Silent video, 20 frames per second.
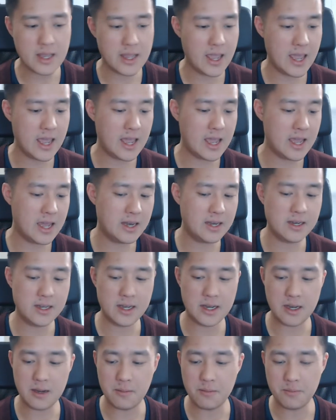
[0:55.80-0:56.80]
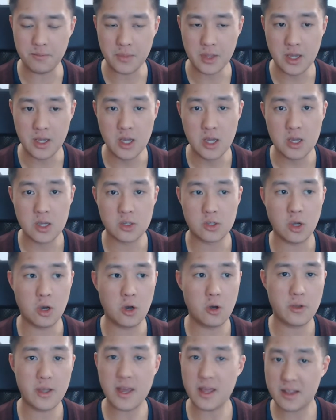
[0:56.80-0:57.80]
And um,
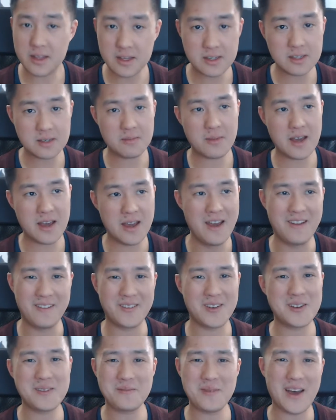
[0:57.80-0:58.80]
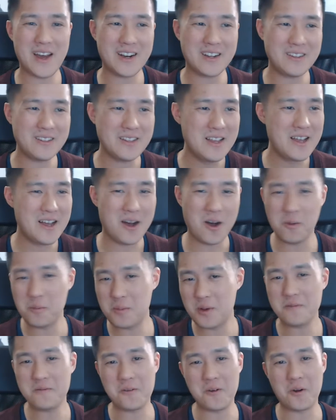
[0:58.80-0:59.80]
so yeah, this is my first battle,
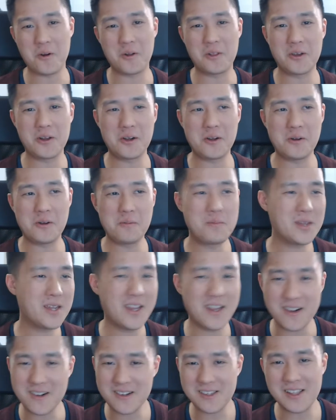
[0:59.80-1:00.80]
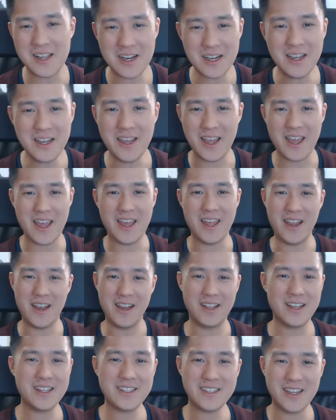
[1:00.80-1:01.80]
hoping for a little beginner's luck,
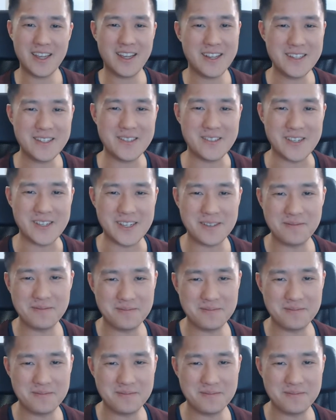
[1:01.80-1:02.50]
and let's get into it.